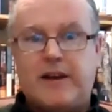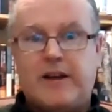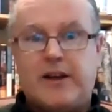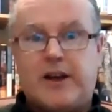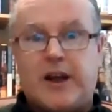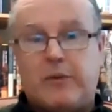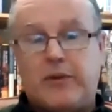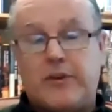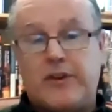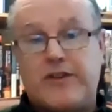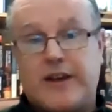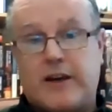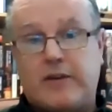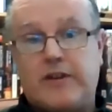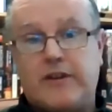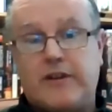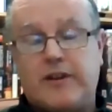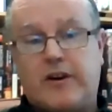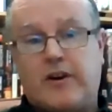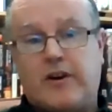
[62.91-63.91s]
Now, in the south
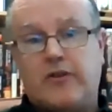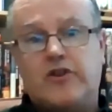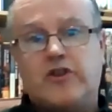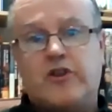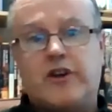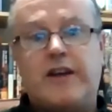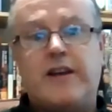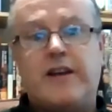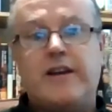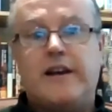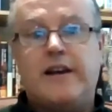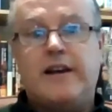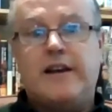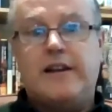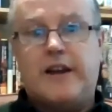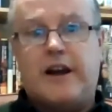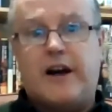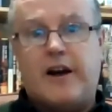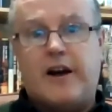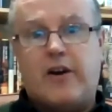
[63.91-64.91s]
of the country,
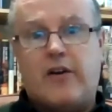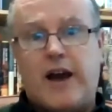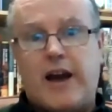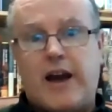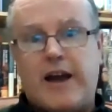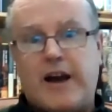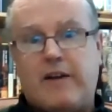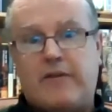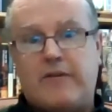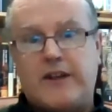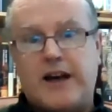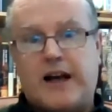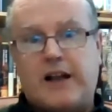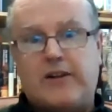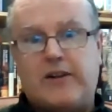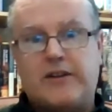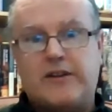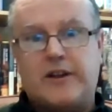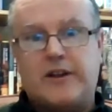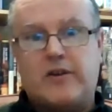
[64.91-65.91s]
the IRA have
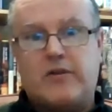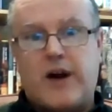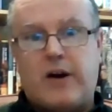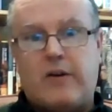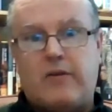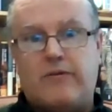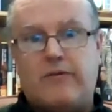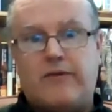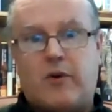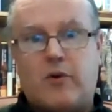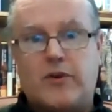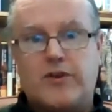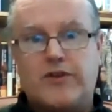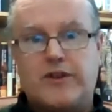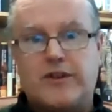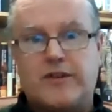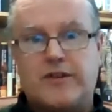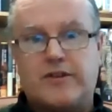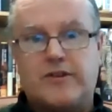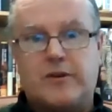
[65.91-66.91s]
dealt the Crown
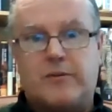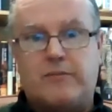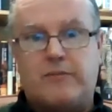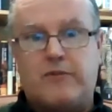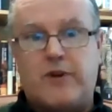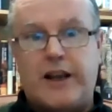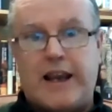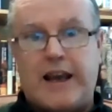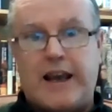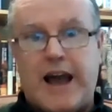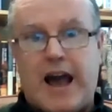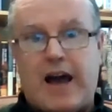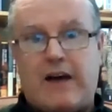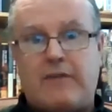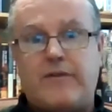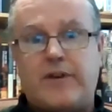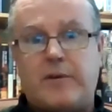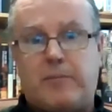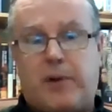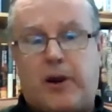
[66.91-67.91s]
forces some really
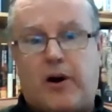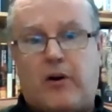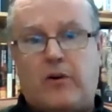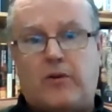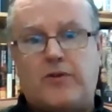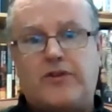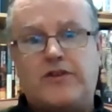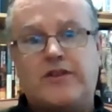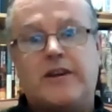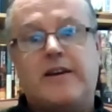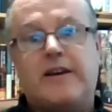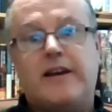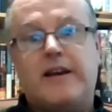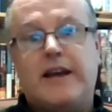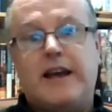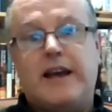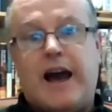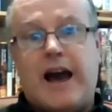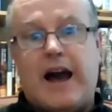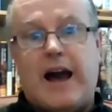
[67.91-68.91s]
heavy blows,
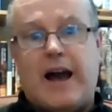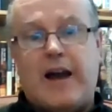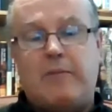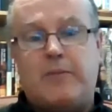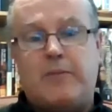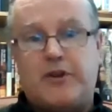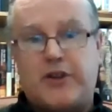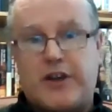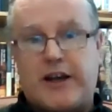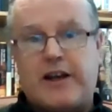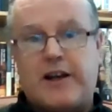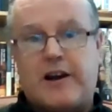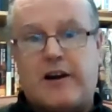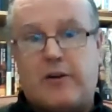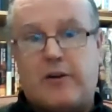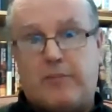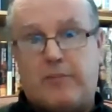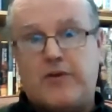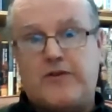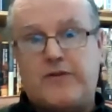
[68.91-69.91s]
in particular,
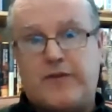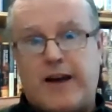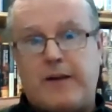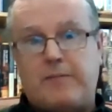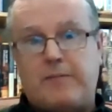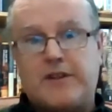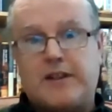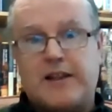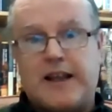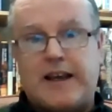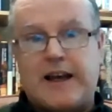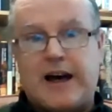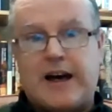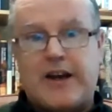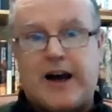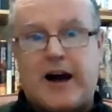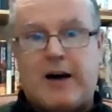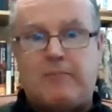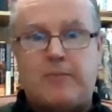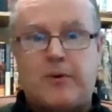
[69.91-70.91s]
most famously at
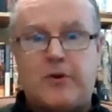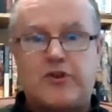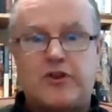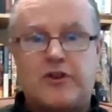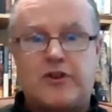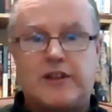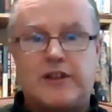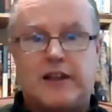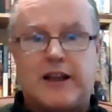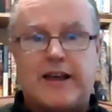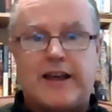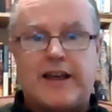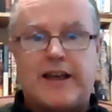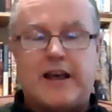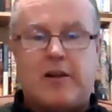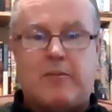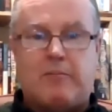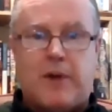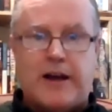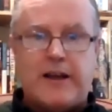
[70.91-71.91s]
ambushes like
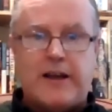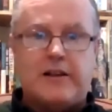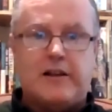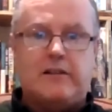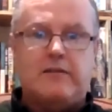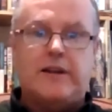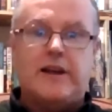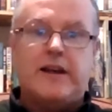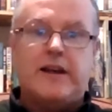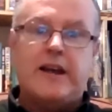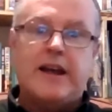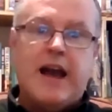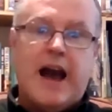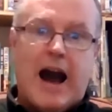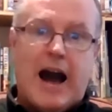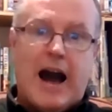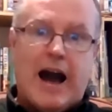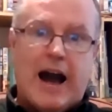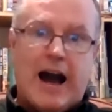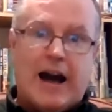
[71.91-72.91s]
Kilmichael.
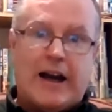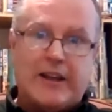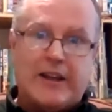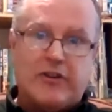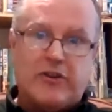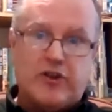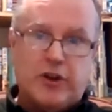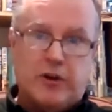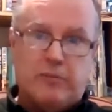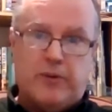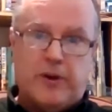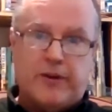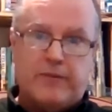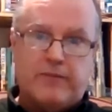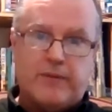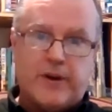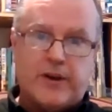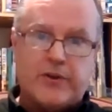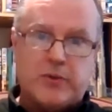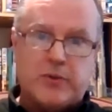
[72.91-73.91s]
And in Dublin
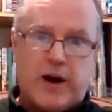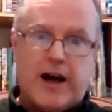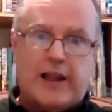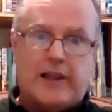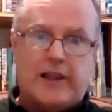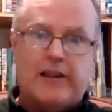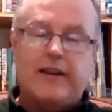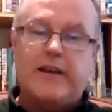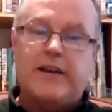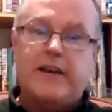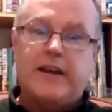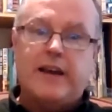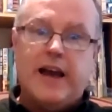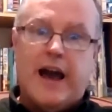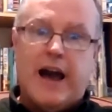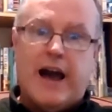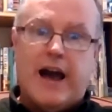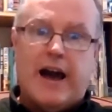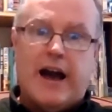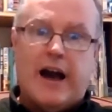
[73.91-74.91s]
as well,
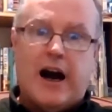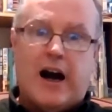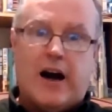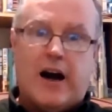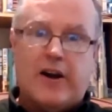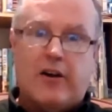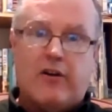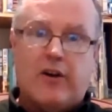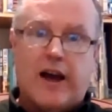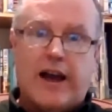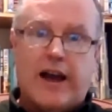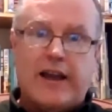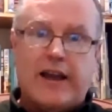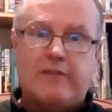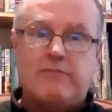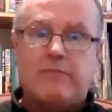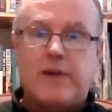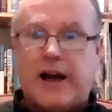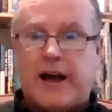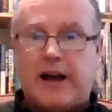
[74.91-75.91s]
IRA
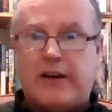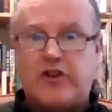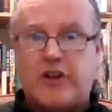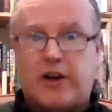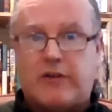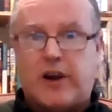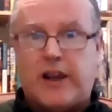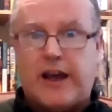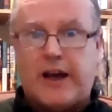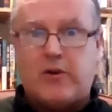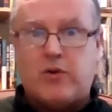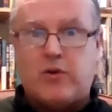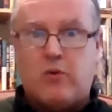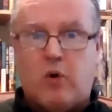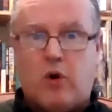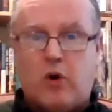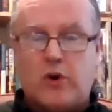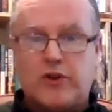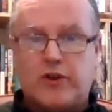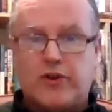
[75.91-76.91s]
General
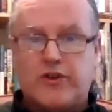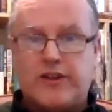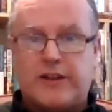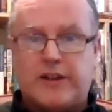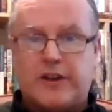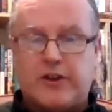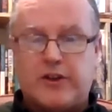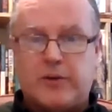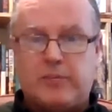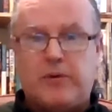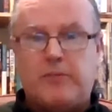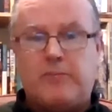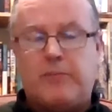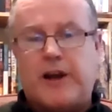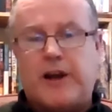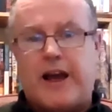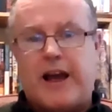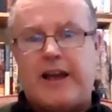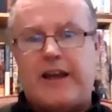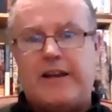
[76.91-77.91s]
Headquarters and the Dublin
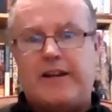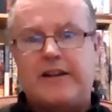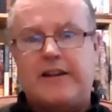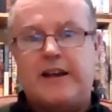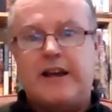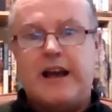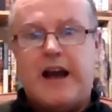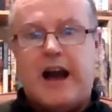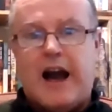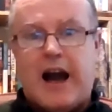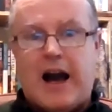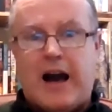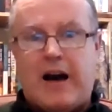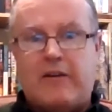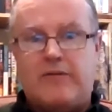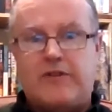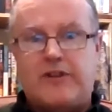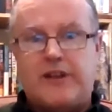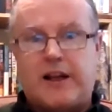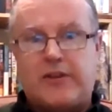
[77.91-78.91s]
Brigade
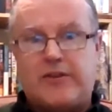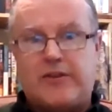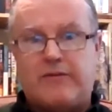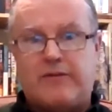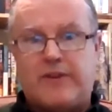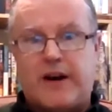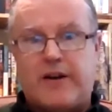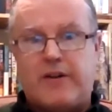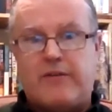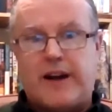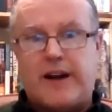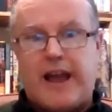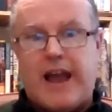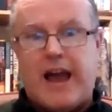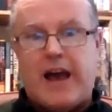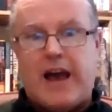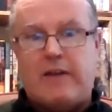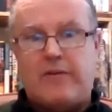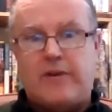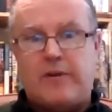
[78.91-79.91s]
have dealt a very, very
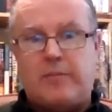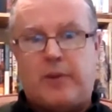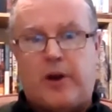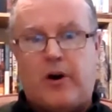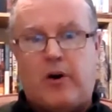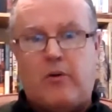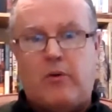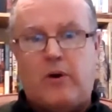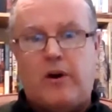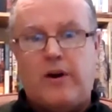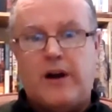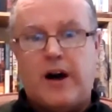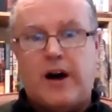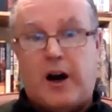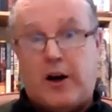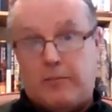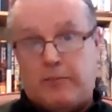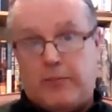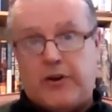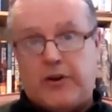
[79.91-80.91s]
heavy blow
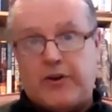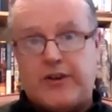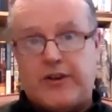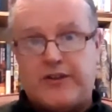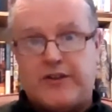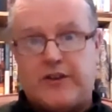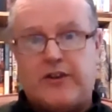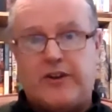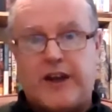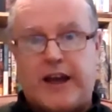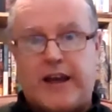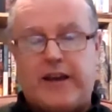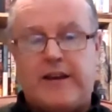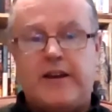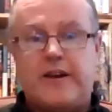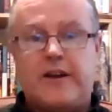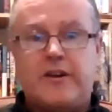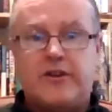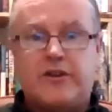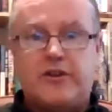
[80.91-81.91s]
on Bloody Sunday
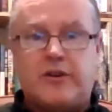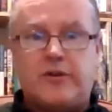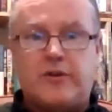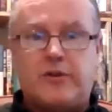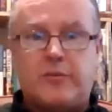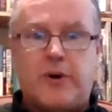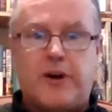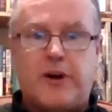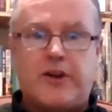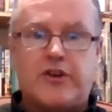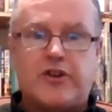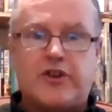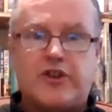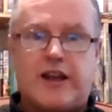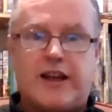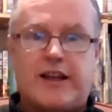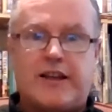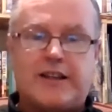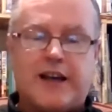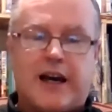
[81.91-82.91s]
to the British
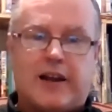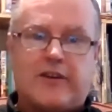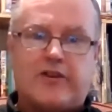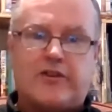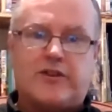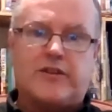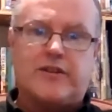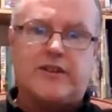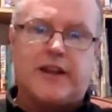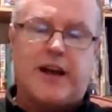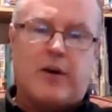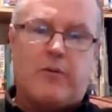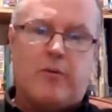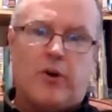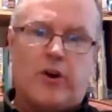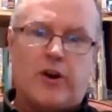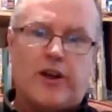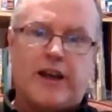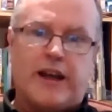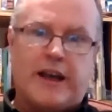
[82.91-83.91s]
intelligence
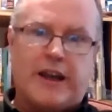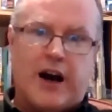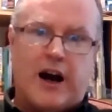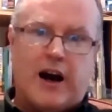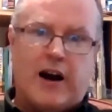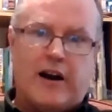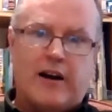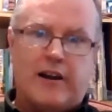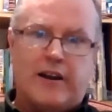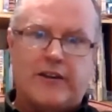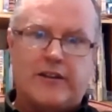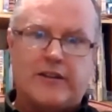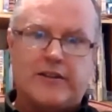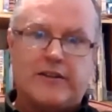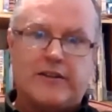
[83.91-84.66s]
network in Ireland.